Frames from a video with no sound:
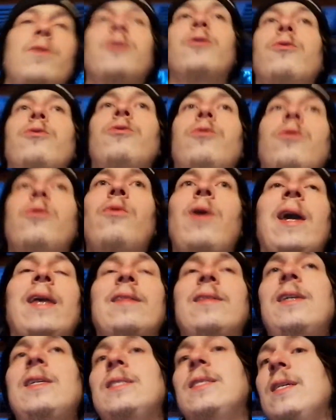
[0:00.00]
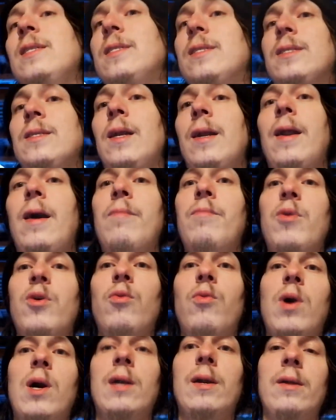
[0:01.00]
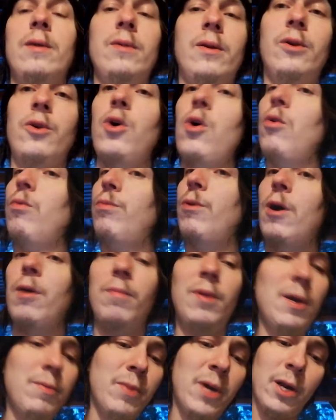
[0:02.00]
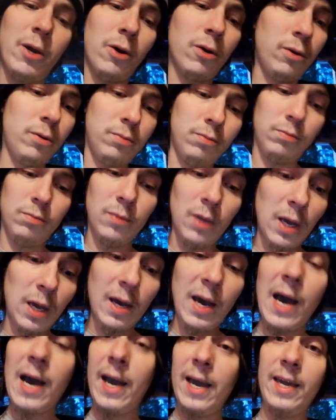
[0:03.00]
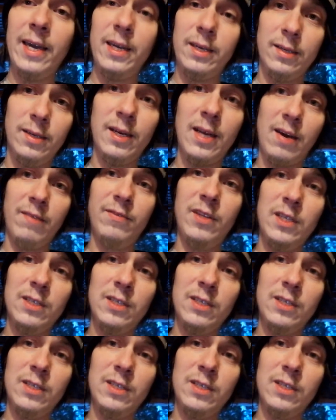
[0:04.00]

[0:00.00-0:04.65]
who ranked this as number 1, no problem at all. I love